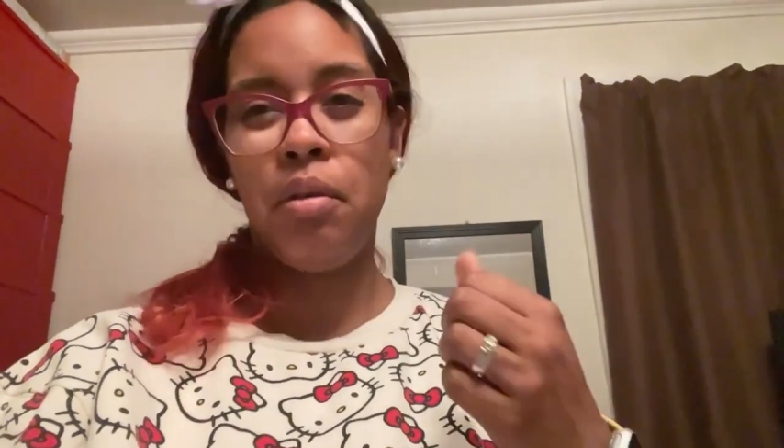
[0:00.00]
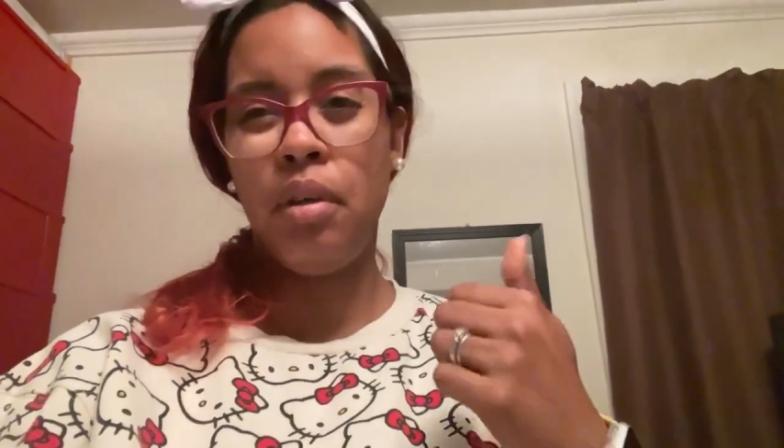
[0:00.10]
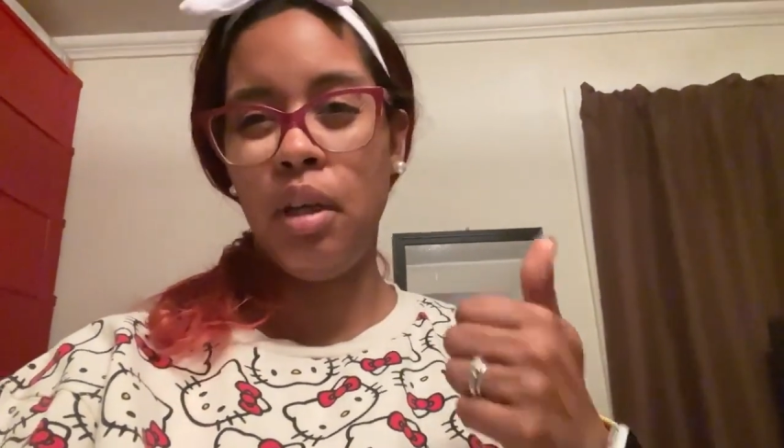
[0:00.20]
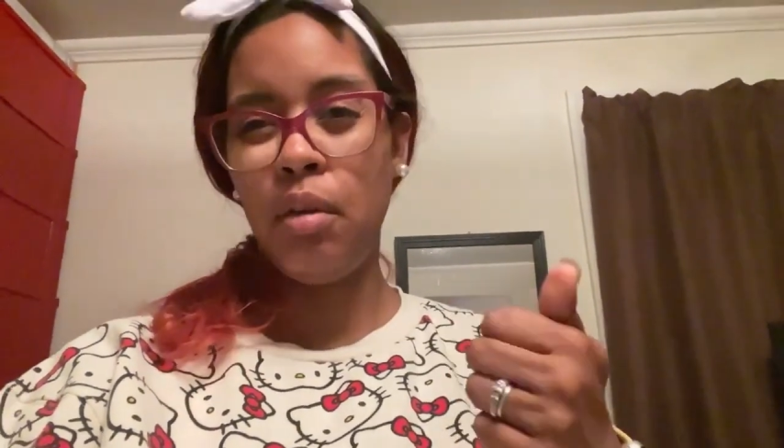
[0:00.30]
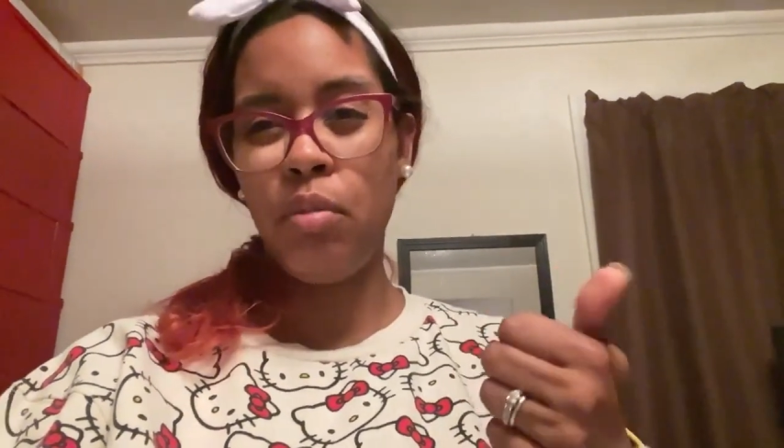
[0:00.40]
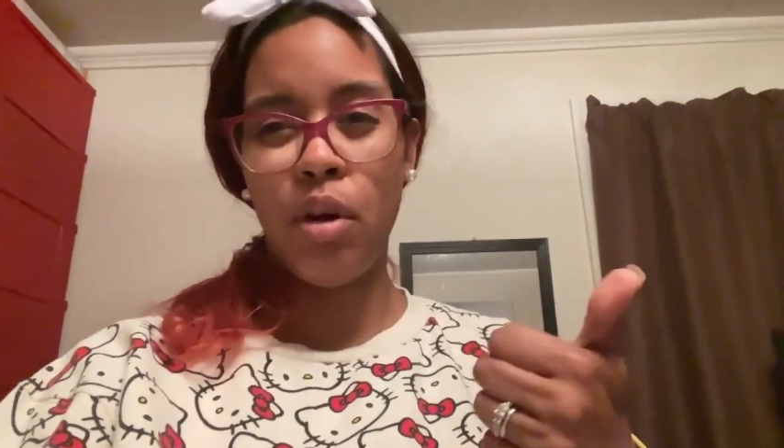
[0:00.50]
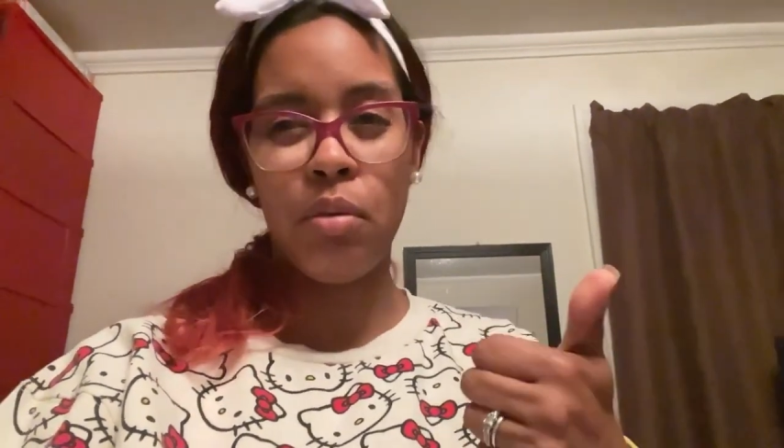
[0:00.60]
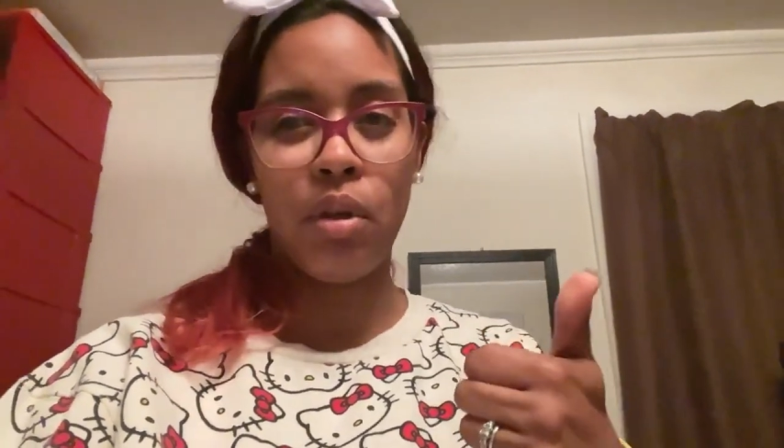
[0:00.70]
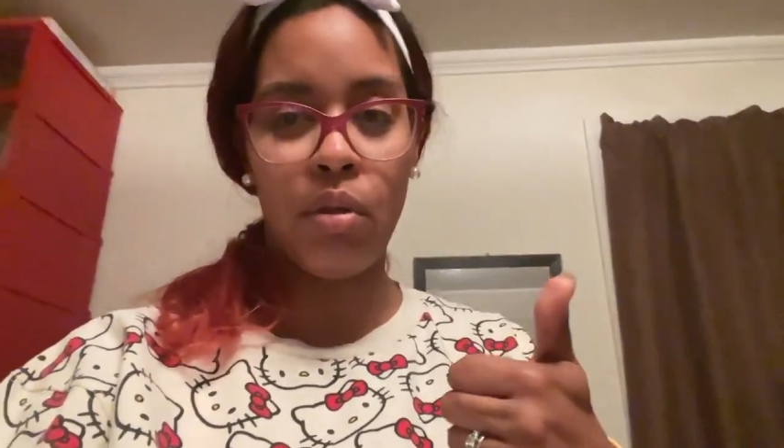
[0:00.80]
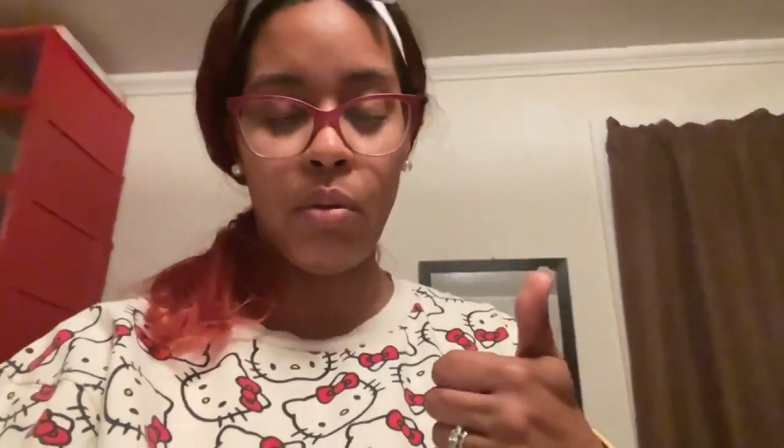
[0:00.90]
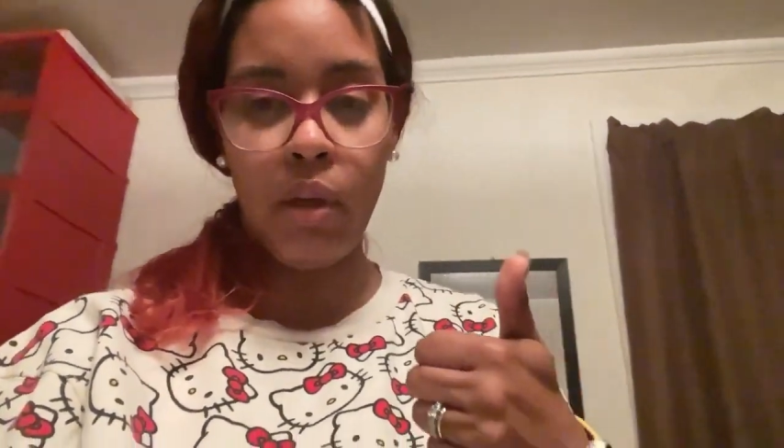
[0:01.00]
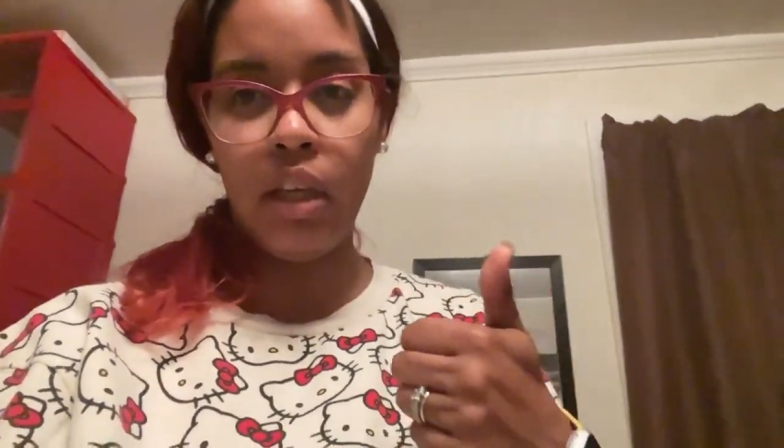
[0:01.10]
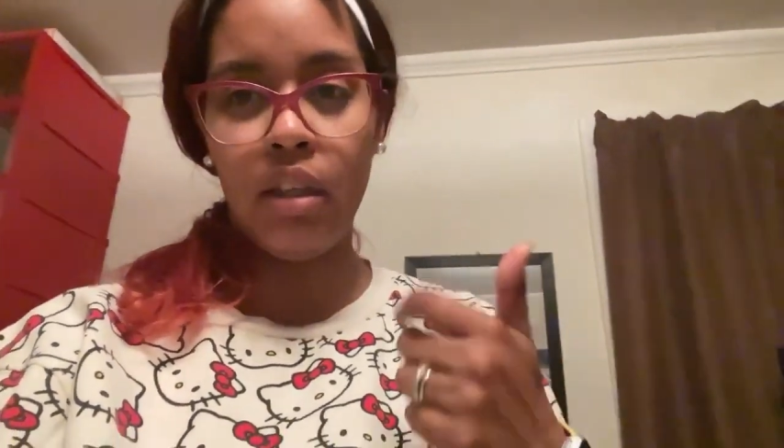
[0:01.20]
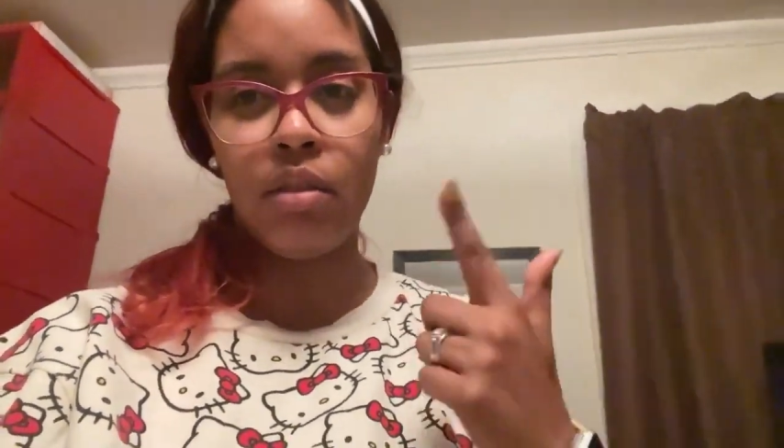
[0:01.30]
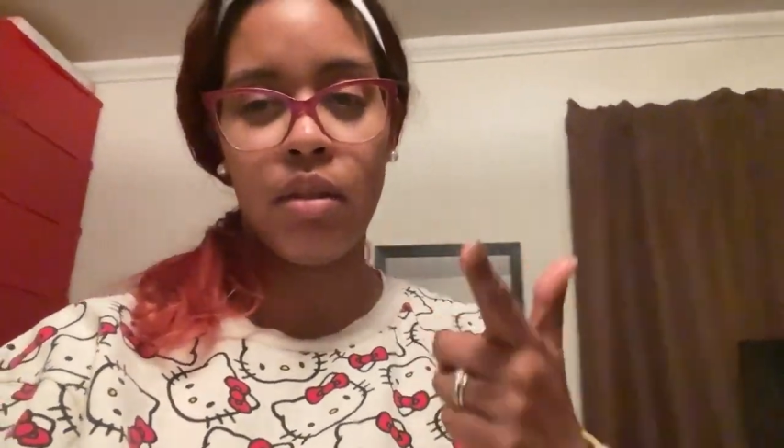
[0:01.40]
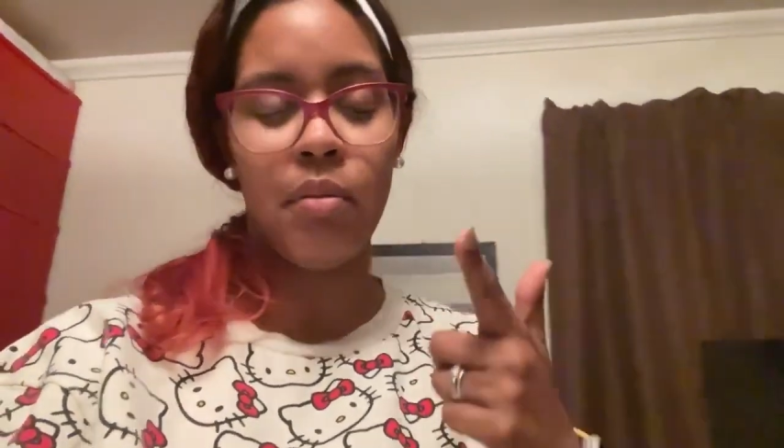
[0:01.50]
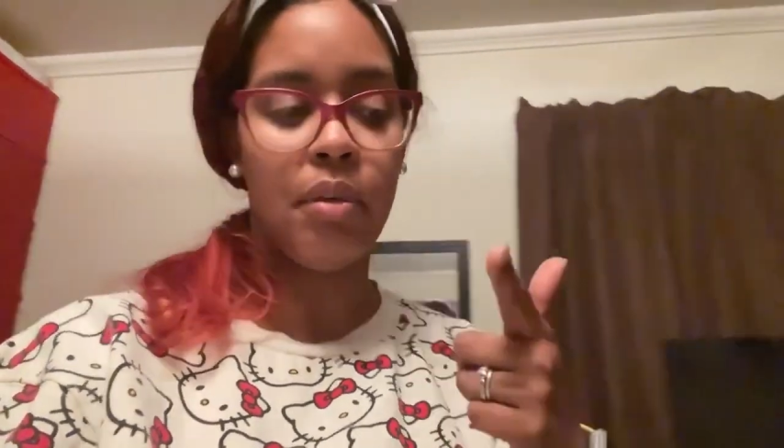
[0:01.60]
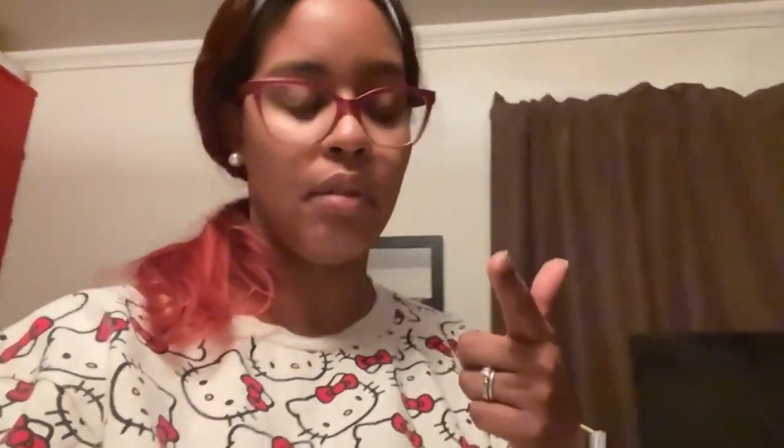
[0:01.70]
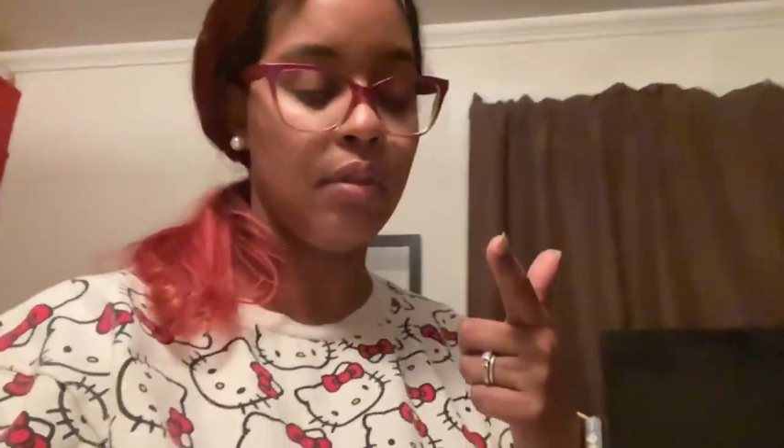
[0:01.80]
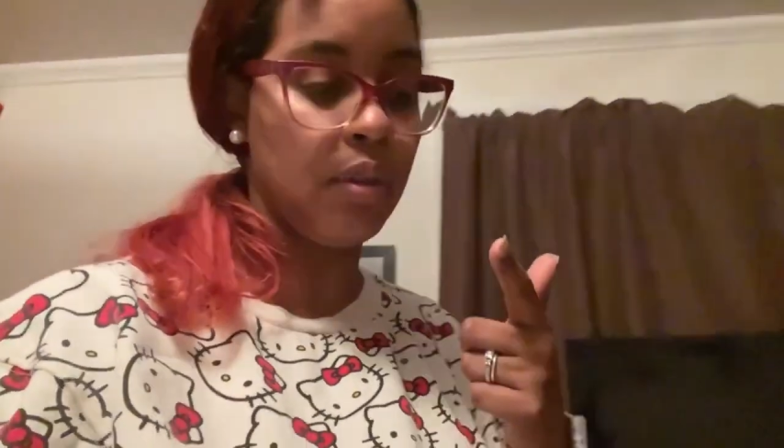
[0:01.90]
honey barbecue wings,
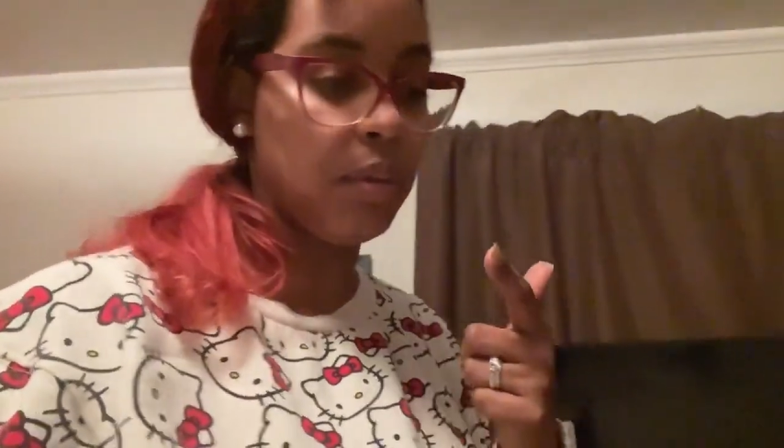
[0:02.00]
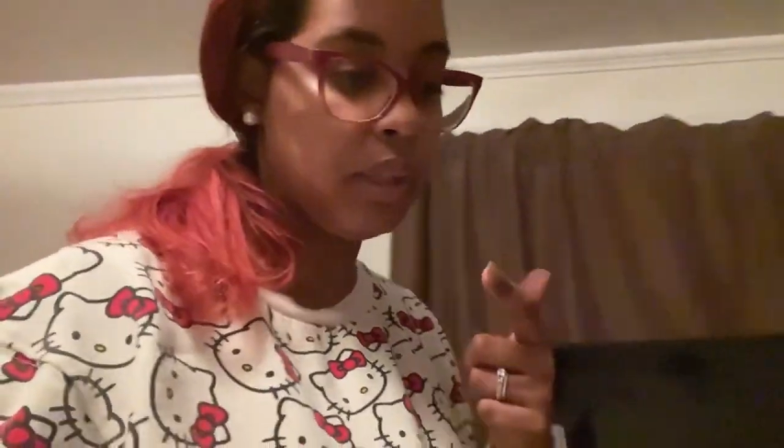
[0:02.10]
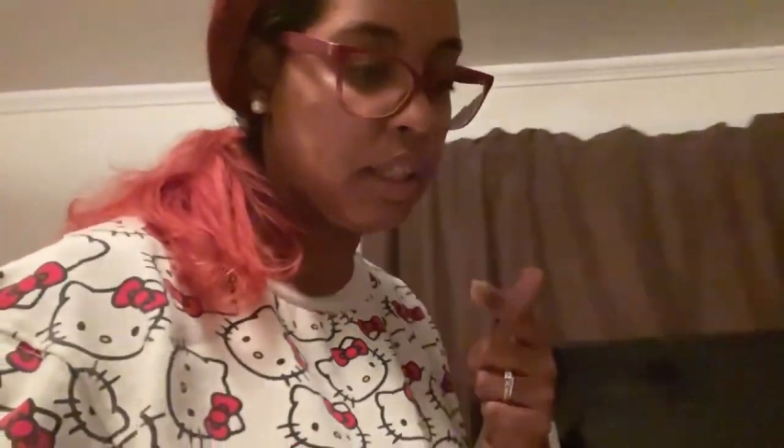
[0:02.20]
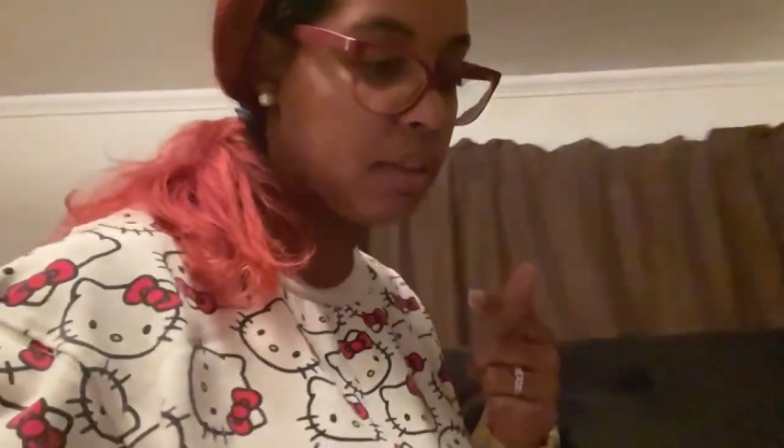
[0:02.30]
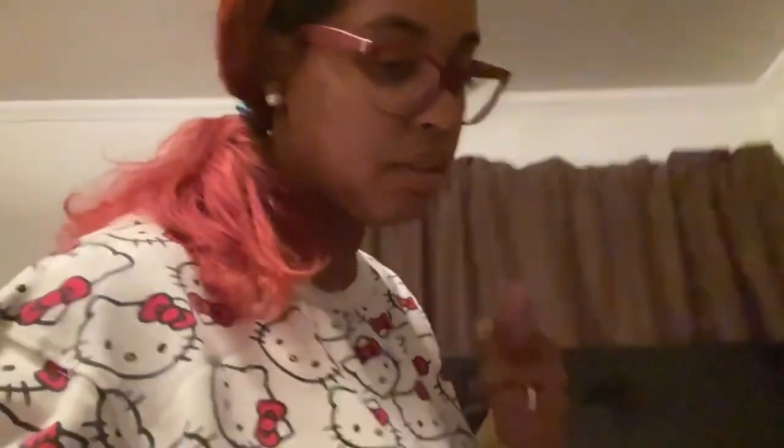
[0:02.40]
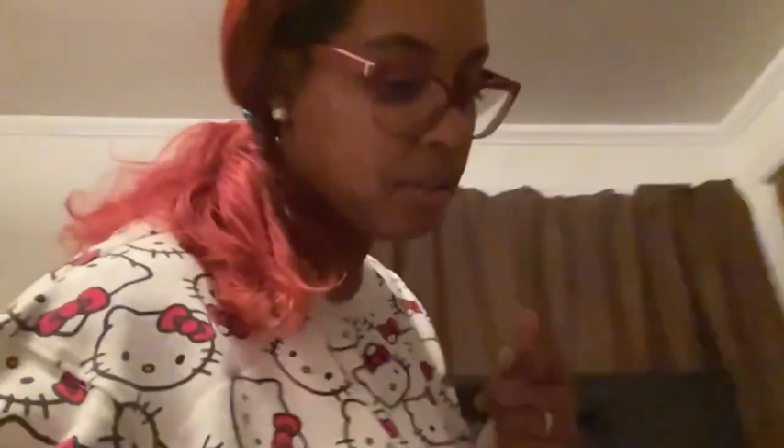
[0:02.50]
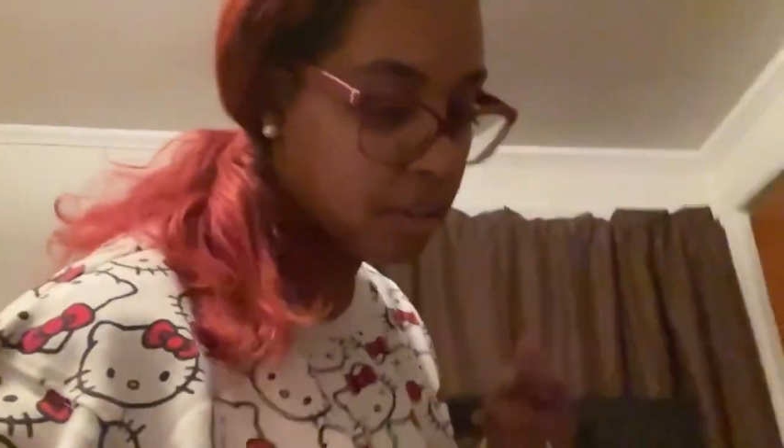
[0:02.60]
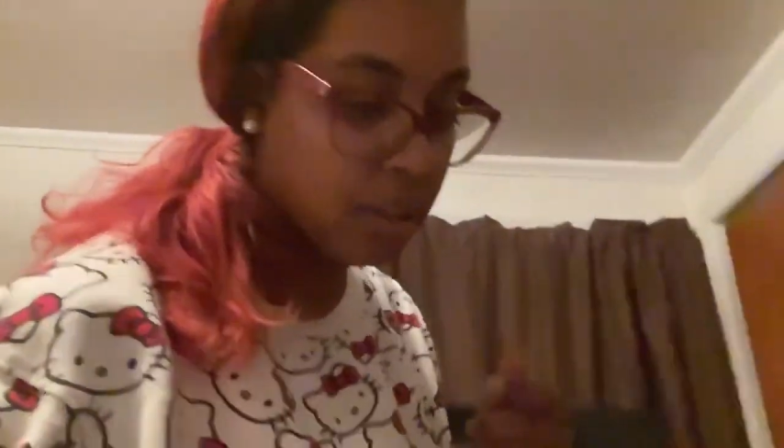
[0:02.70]
buffalo wings,